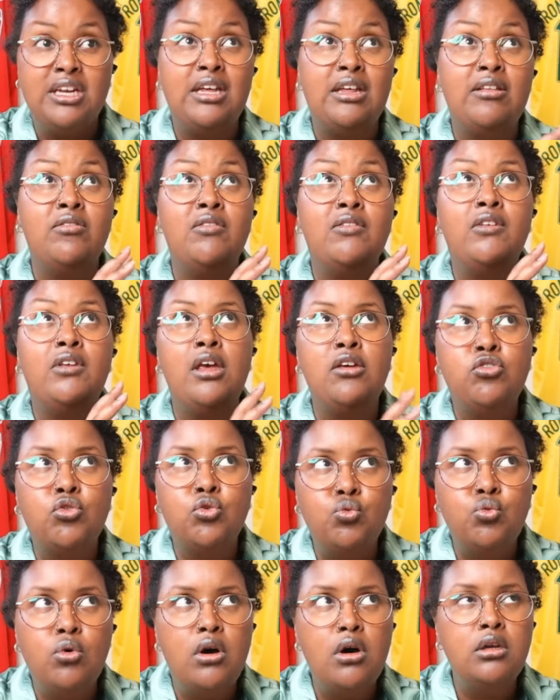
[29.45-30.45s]
And this
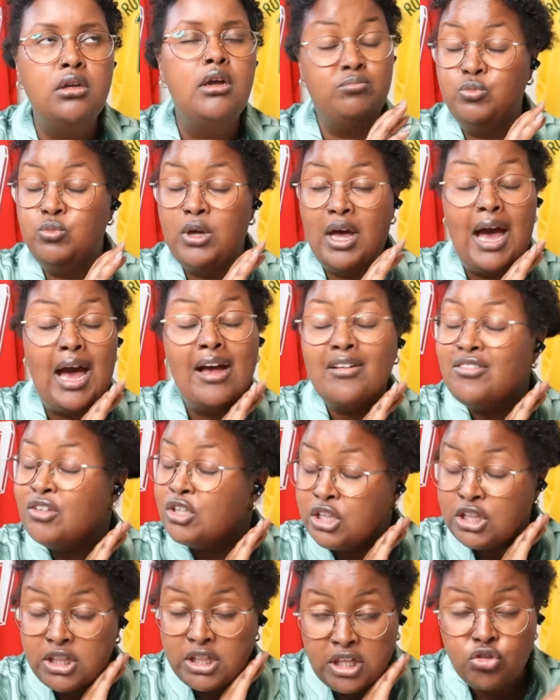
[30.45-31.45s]
one has
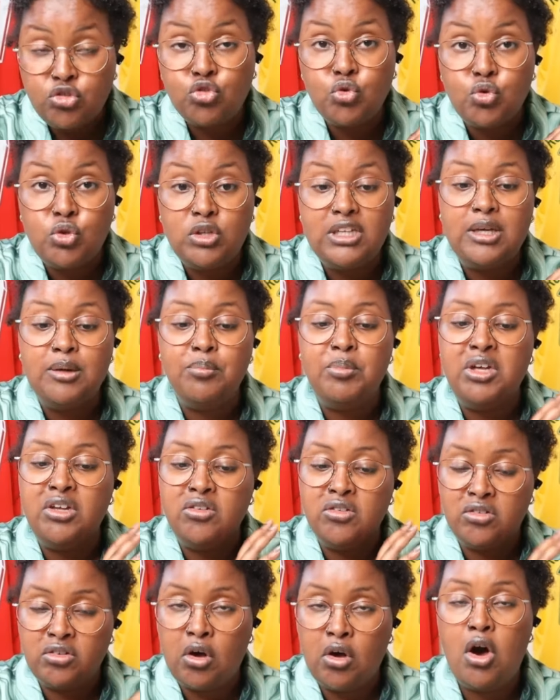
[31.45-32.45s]
literally been
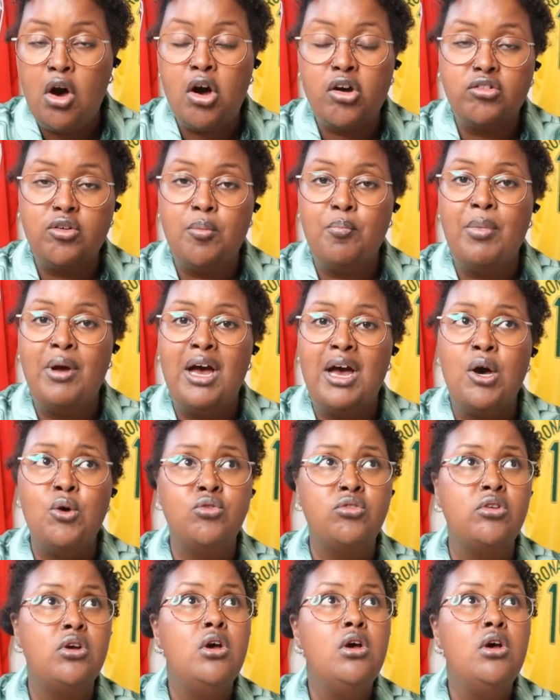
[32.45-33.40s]
talked about